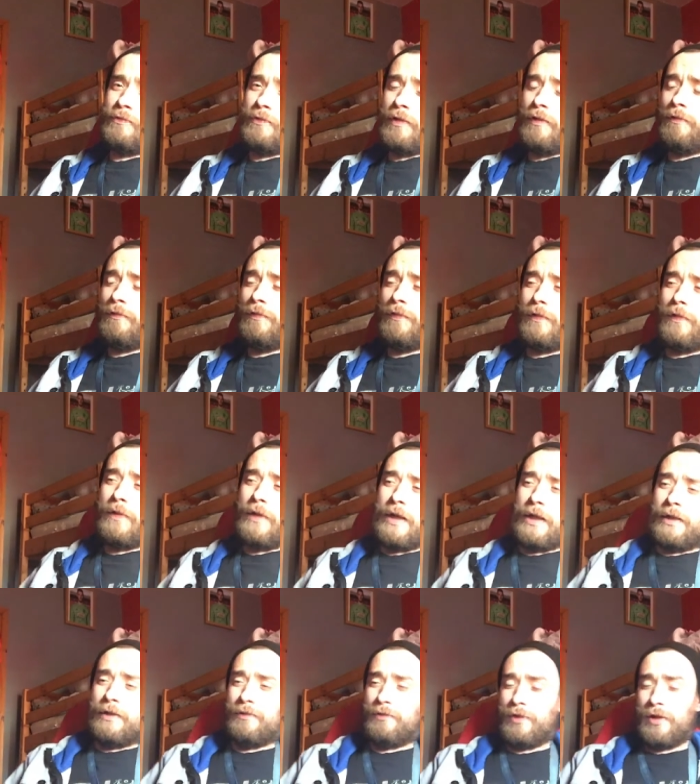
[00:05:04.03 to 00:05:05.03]
transfer,
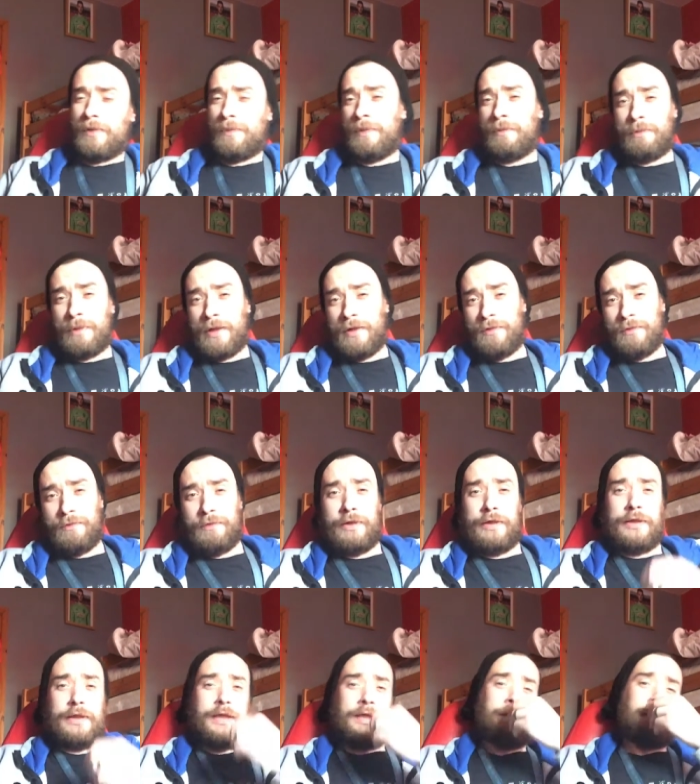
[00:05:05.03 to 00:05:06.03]
and there's going to be ways
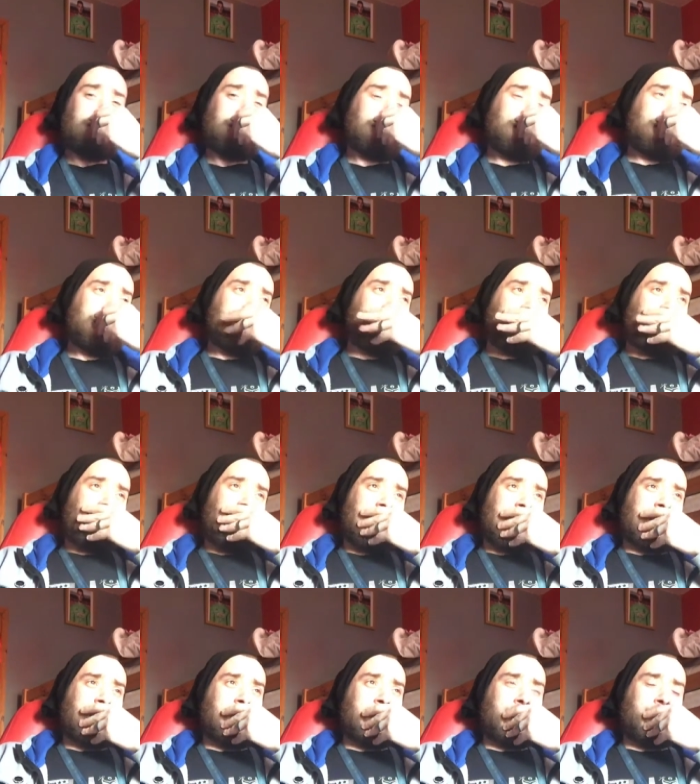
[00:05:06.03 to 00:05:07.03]
around that.
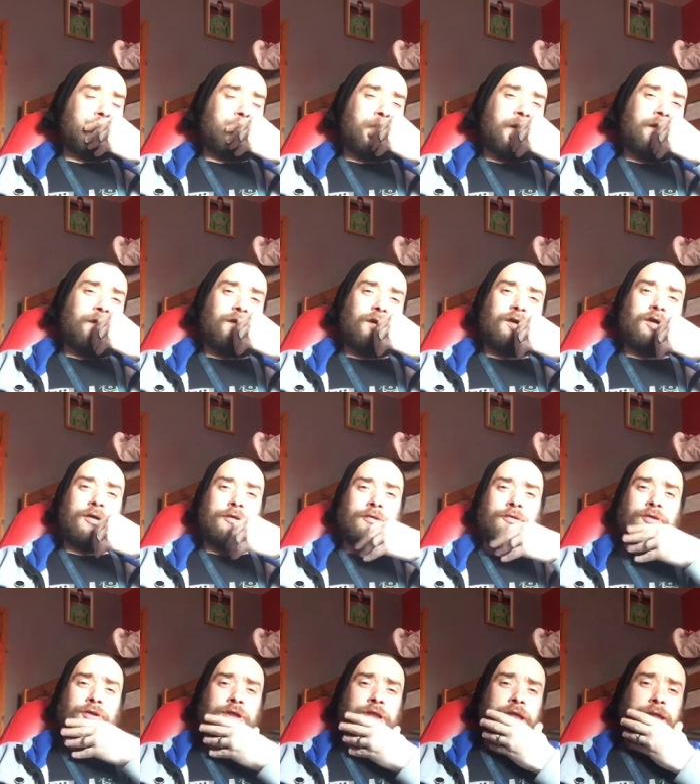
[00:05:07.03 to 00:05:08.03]
I couldn't make the
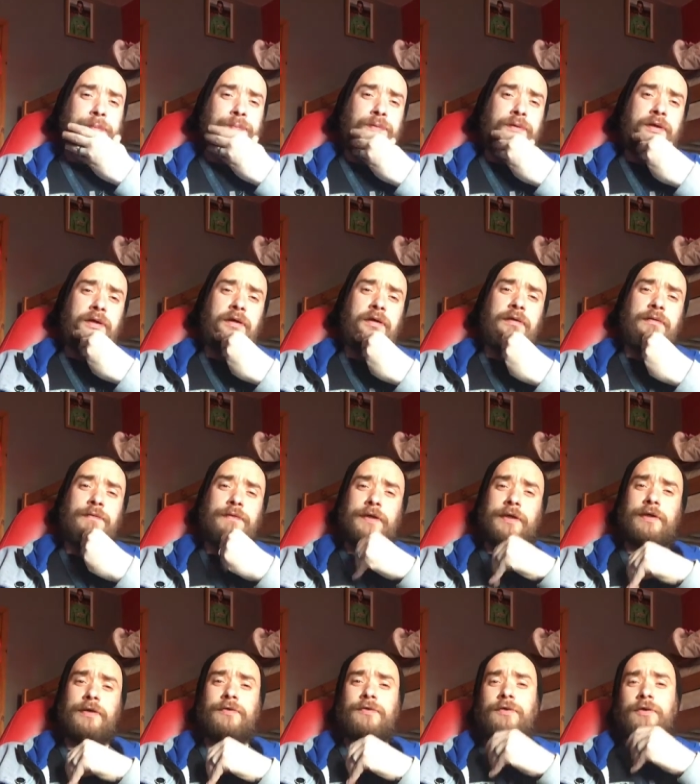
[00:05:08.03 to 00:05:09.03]
cost cheaper if
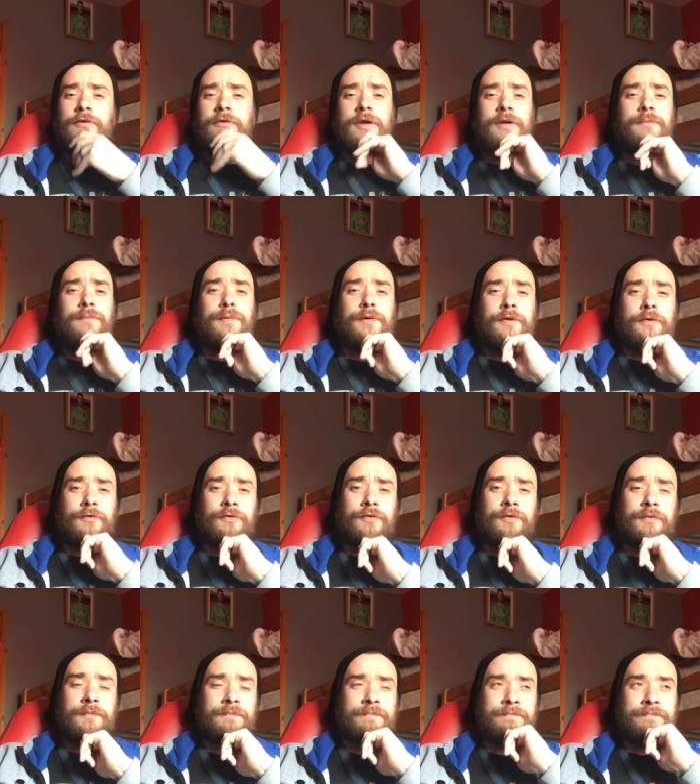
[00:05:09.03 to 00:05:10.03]
I used a green bus,
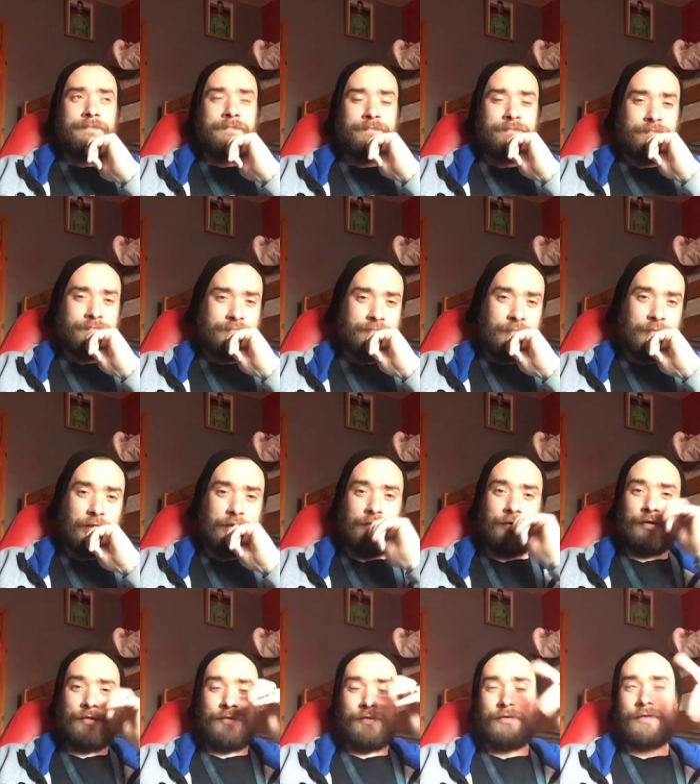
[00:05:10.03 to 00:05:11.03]

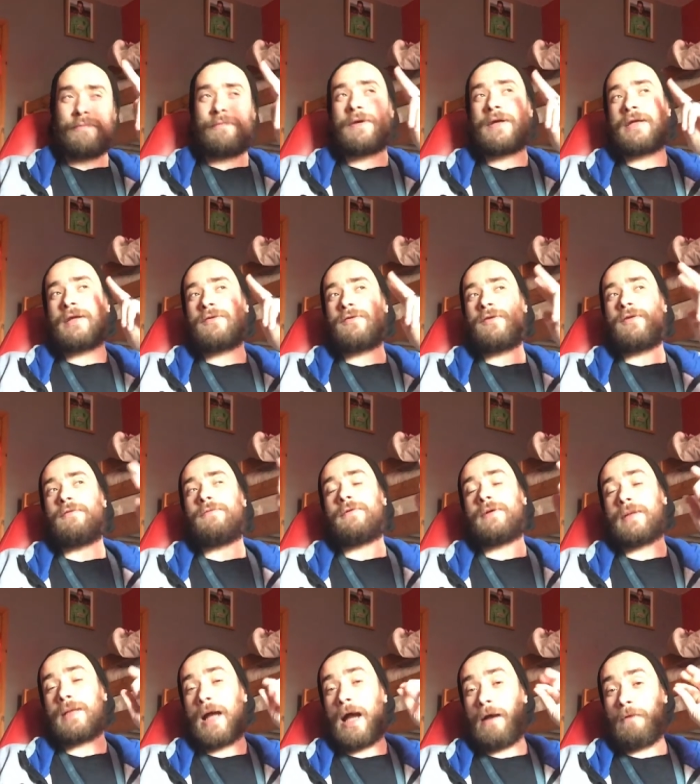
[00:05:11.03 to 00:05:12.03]
and this is the thing
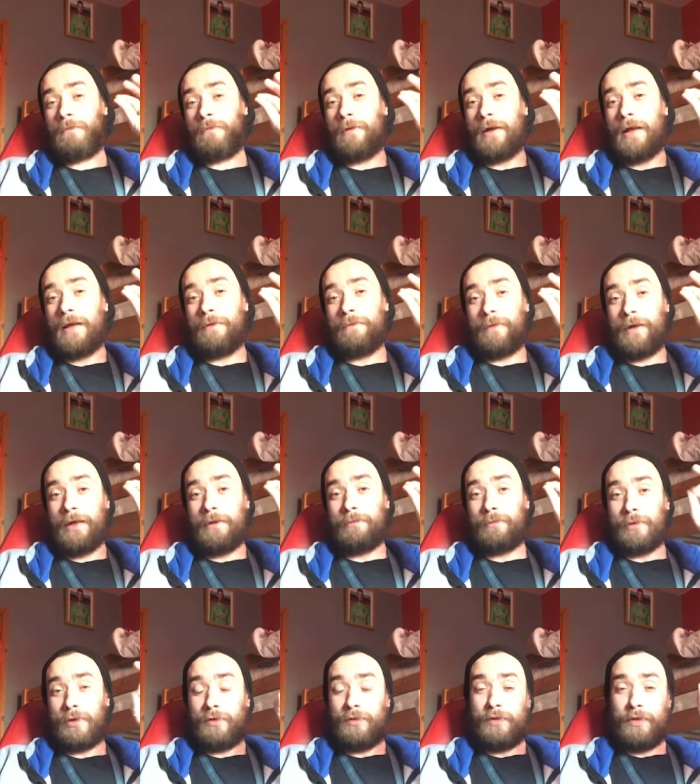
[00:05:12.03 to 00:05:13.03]
that I really
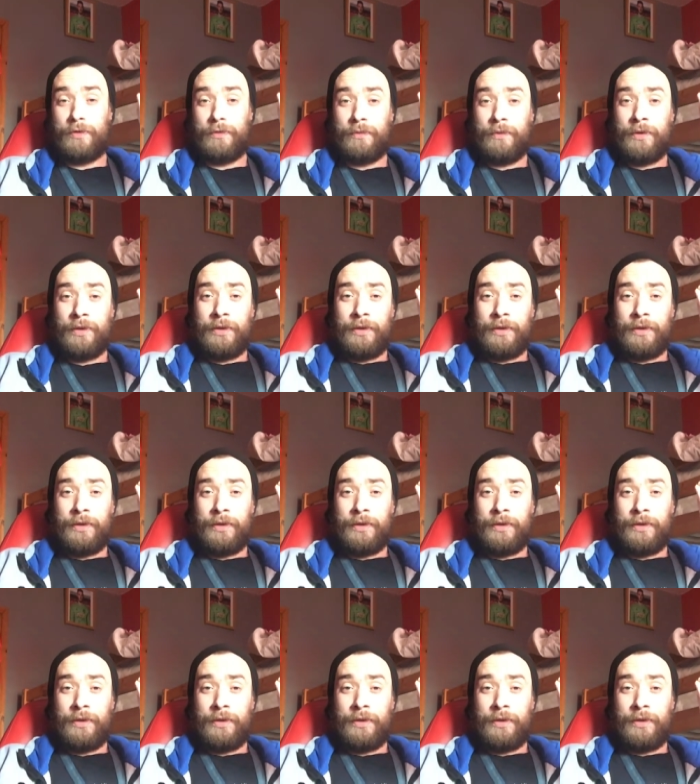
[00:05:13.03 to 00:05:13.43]
want to do.